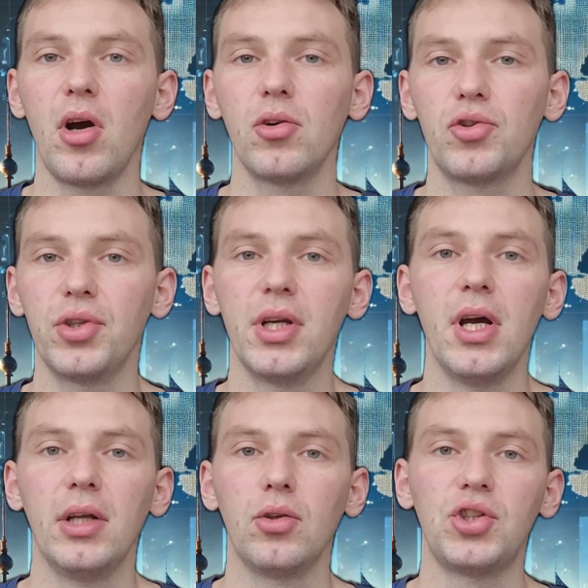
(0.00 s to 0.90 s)
country
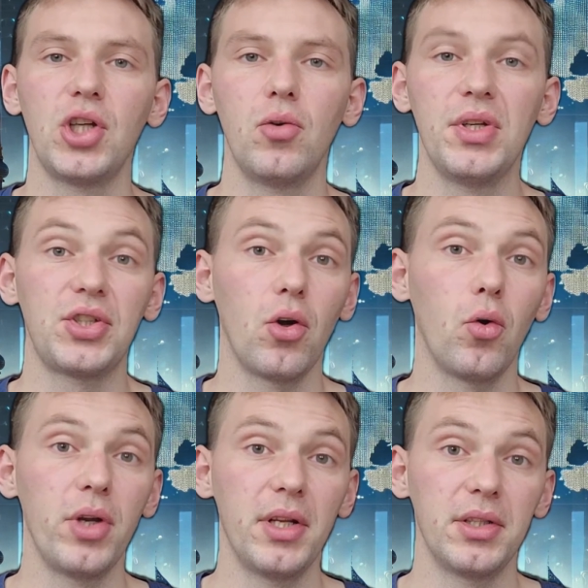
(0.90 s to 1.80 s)
to
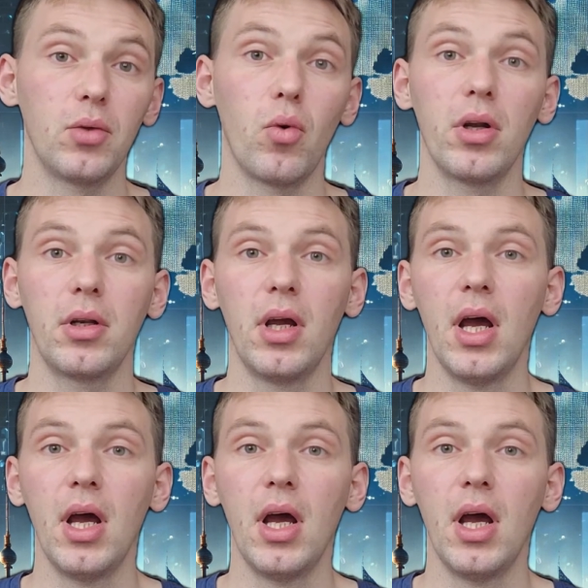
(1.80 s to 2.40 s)
service-oriented one.